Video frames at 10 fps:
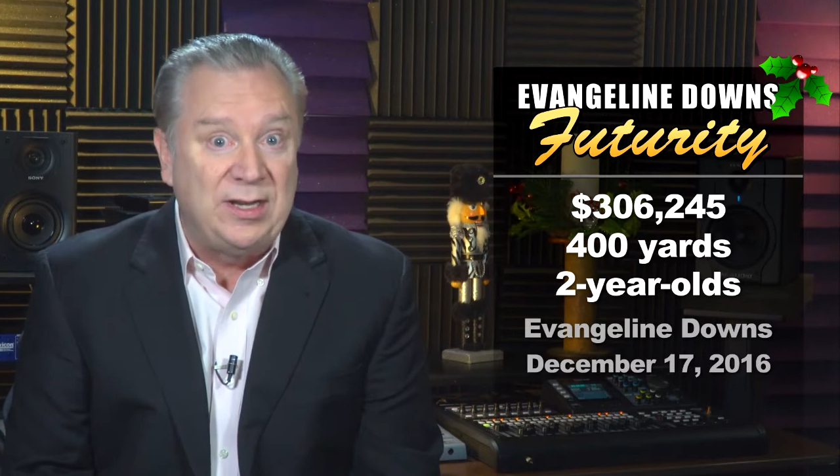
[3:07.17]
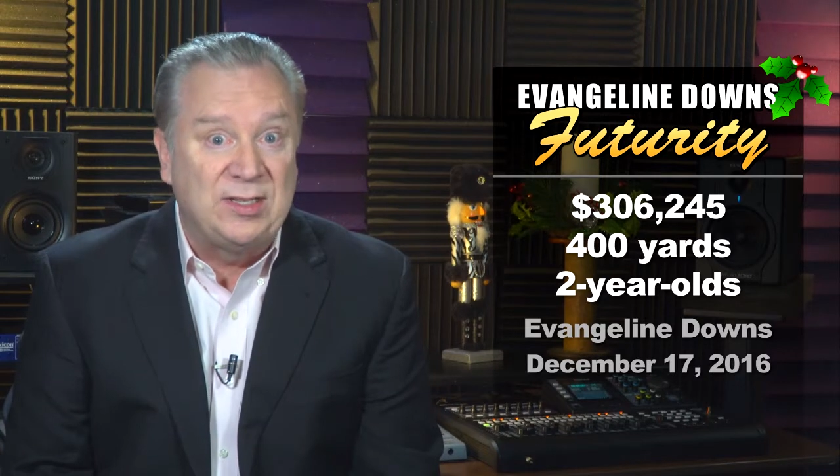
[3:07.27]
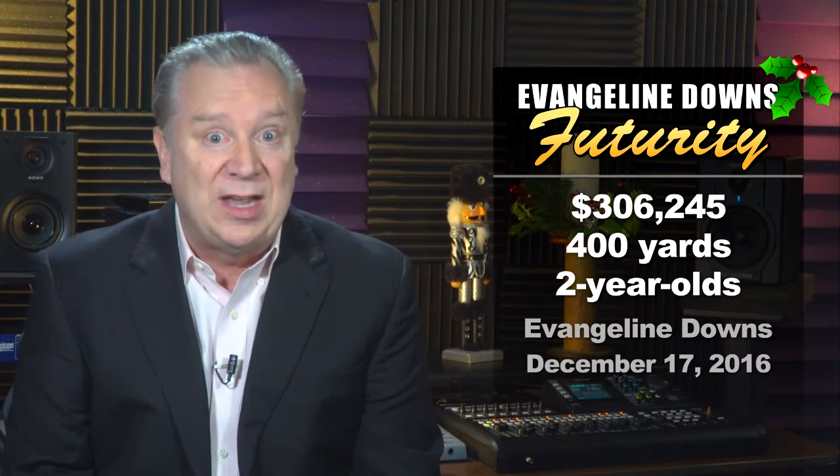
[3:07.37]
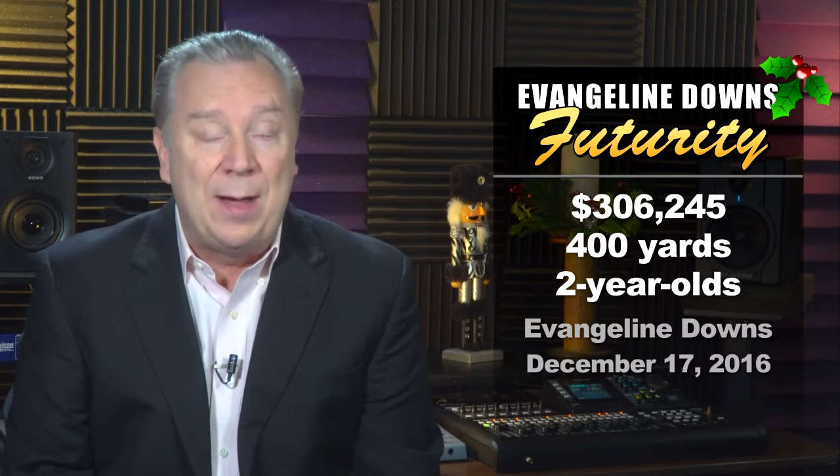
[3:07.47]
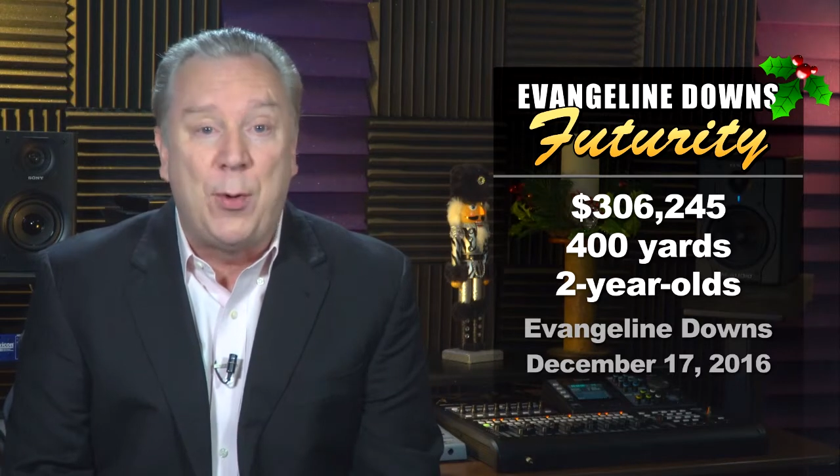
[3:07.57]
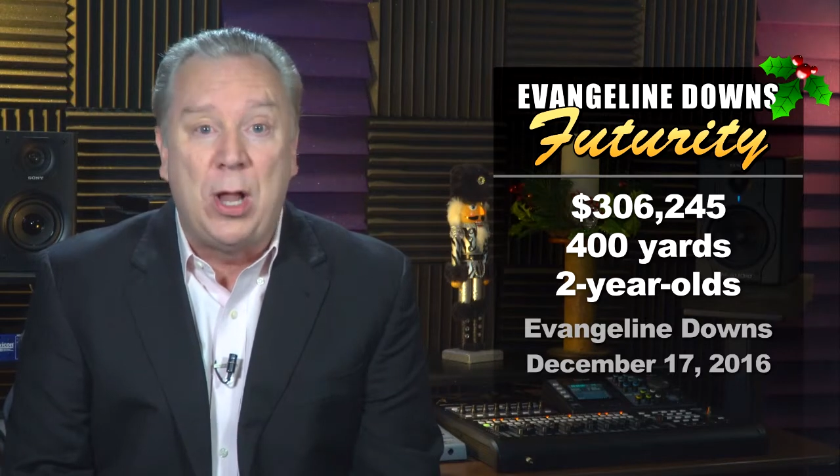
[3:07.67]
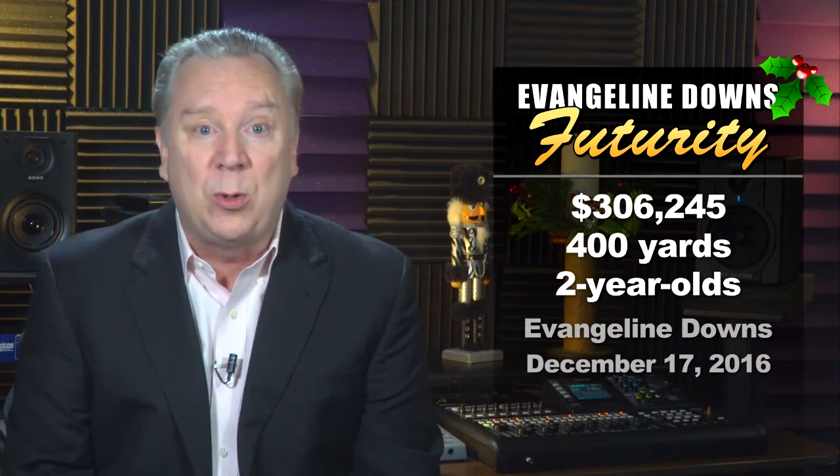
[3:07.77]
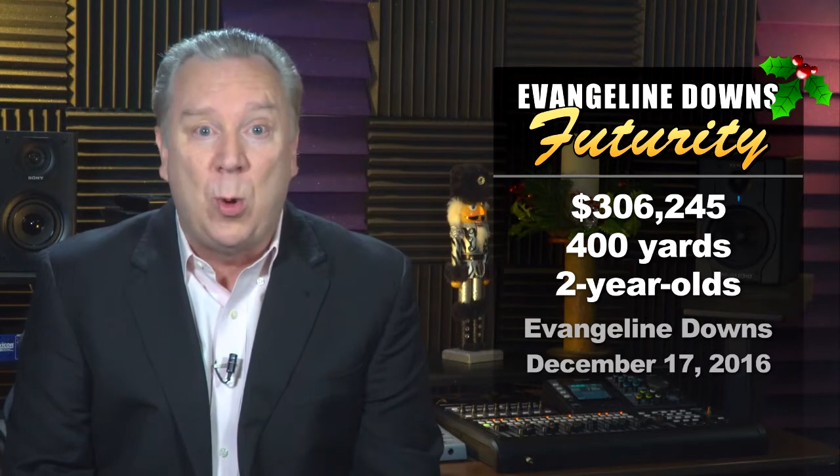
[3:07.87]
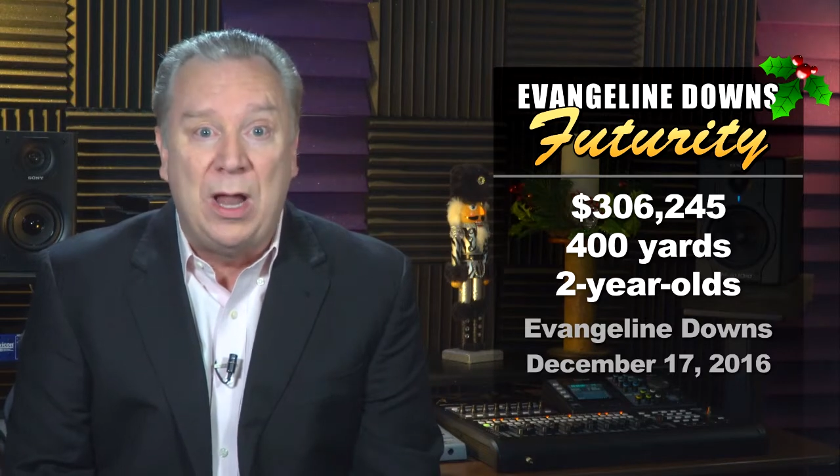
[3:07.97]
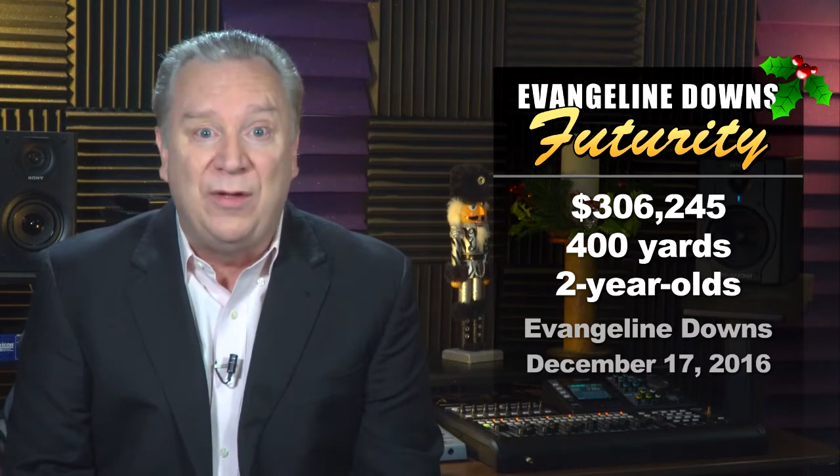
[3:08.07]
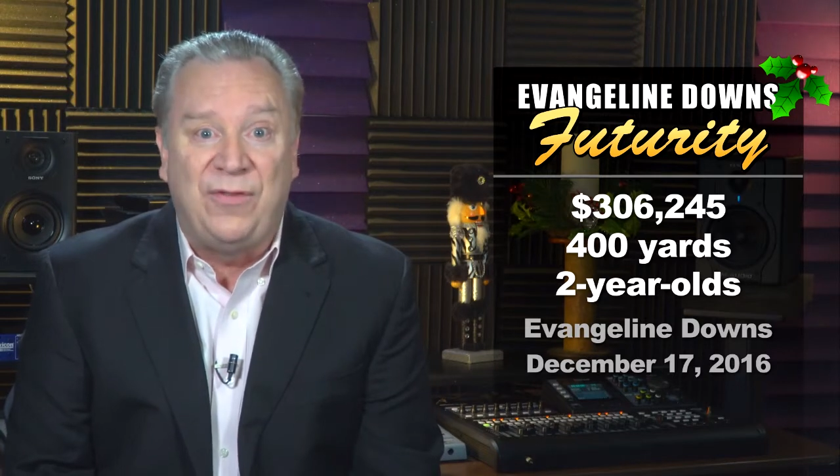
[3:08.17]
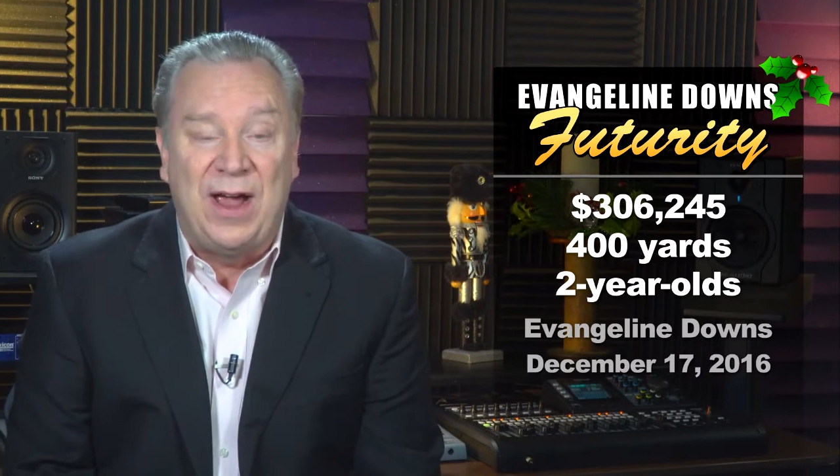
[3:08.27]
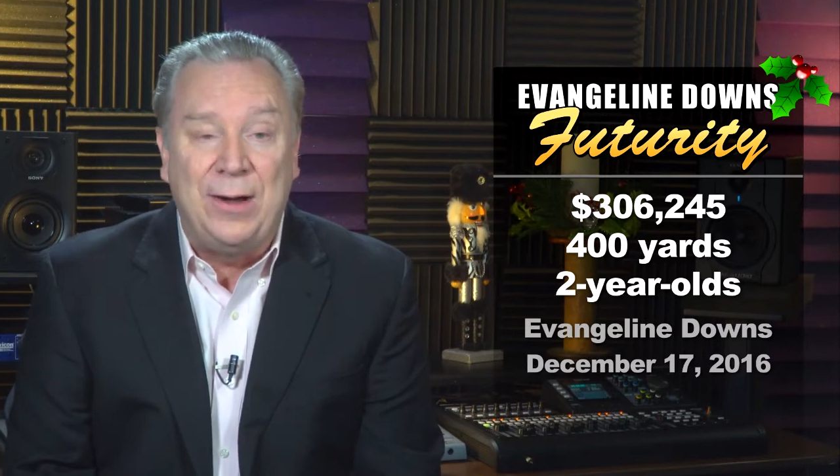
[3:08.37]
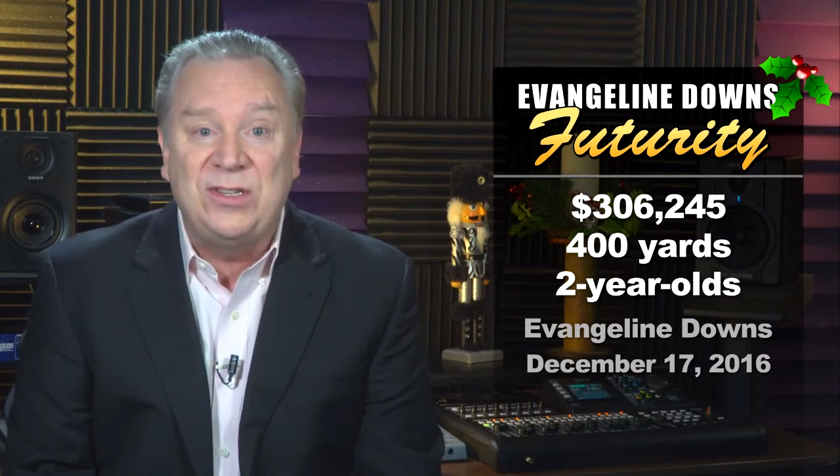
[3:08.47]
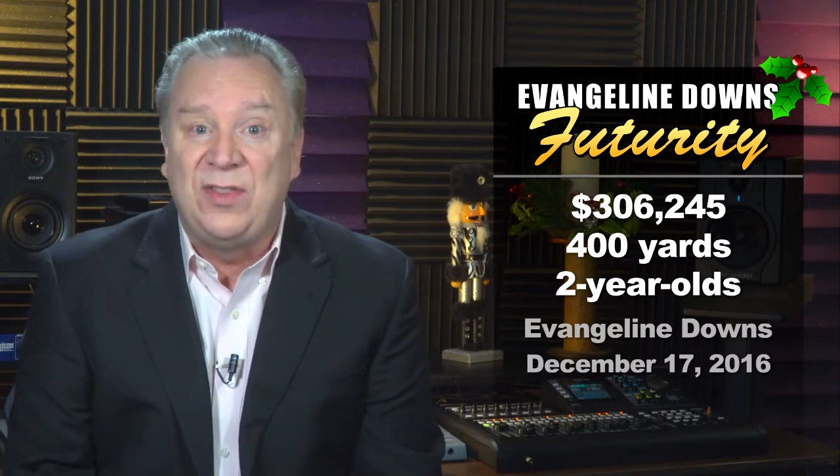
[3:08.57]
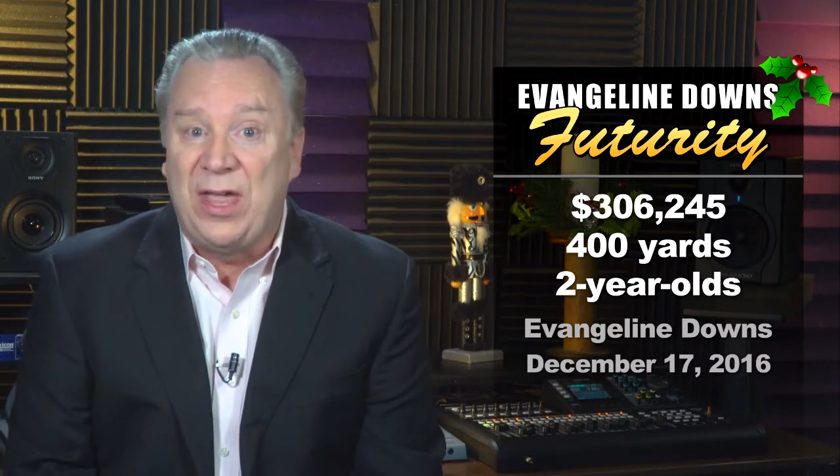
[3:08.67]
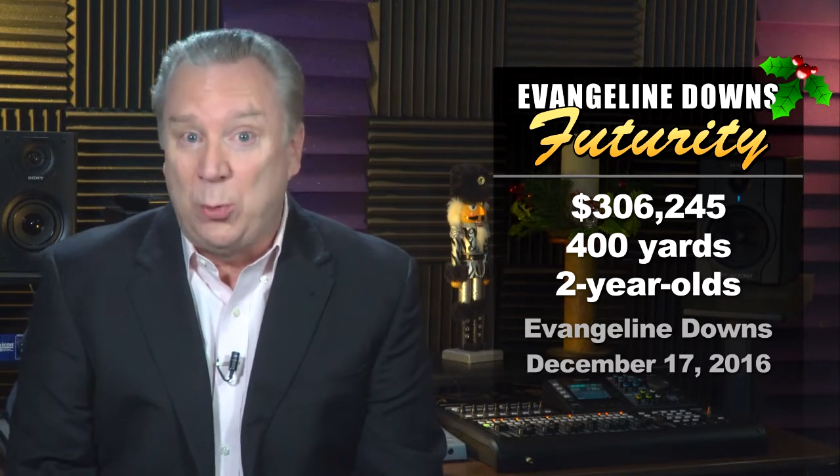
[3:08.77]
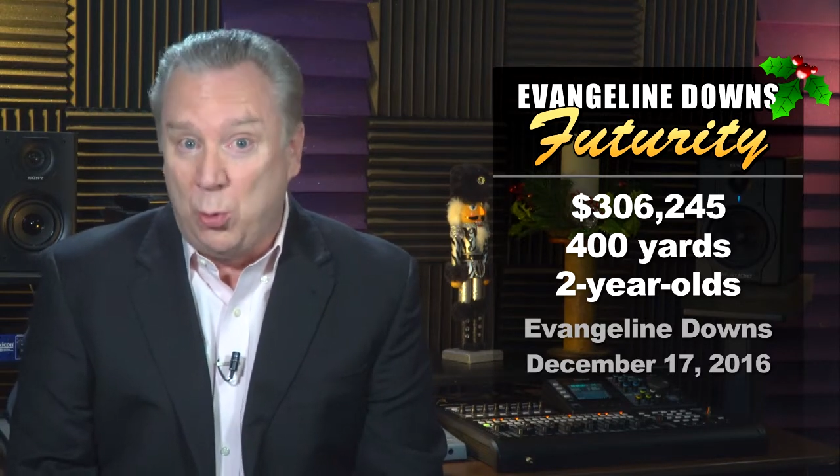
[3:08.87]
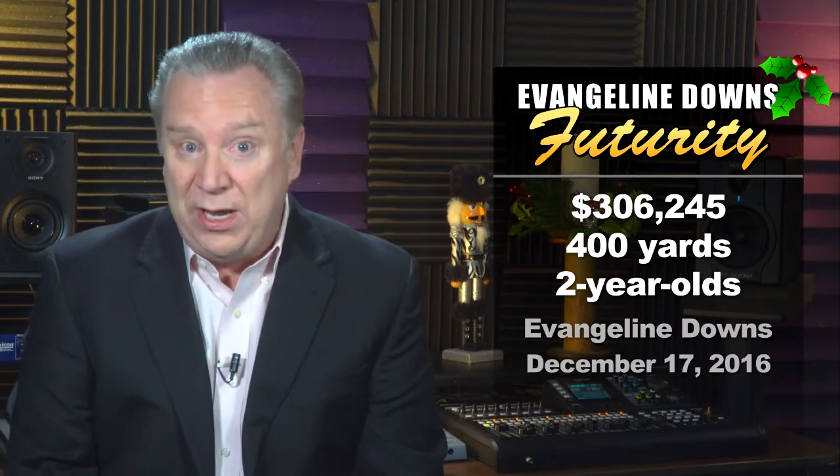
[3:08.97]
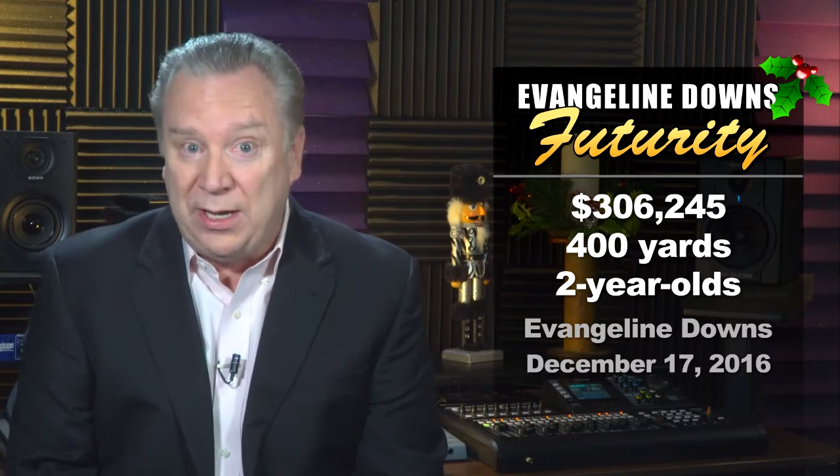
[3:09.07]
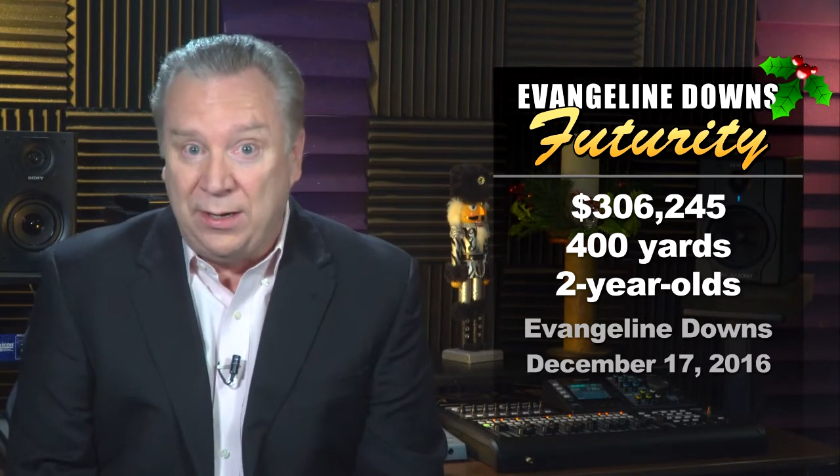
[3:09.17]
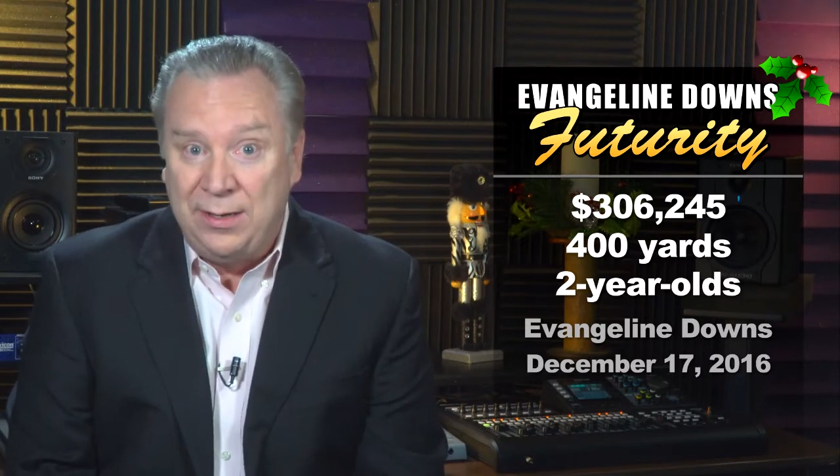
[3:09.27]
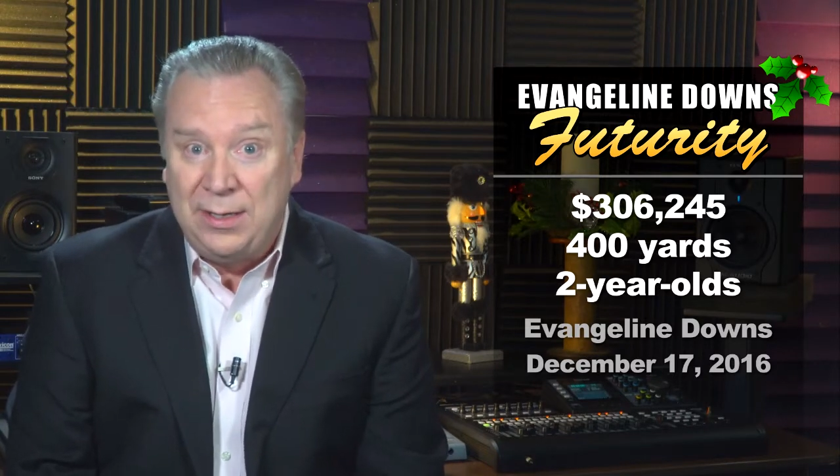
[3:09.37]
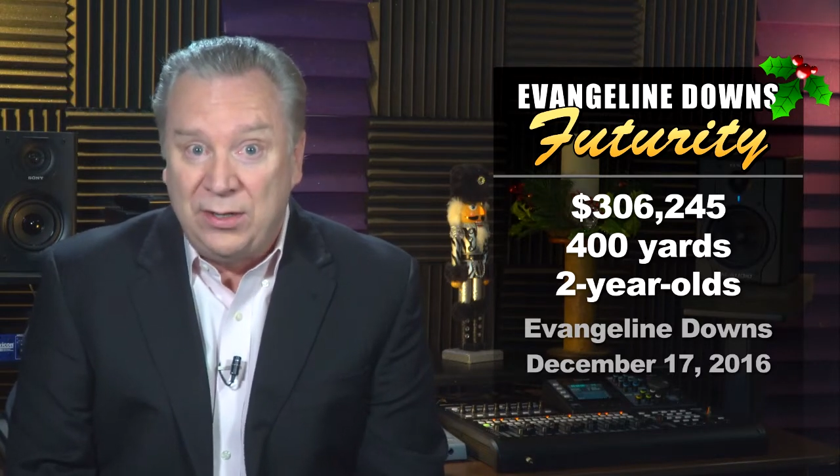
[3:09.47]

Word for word: to top all qualifiers and then win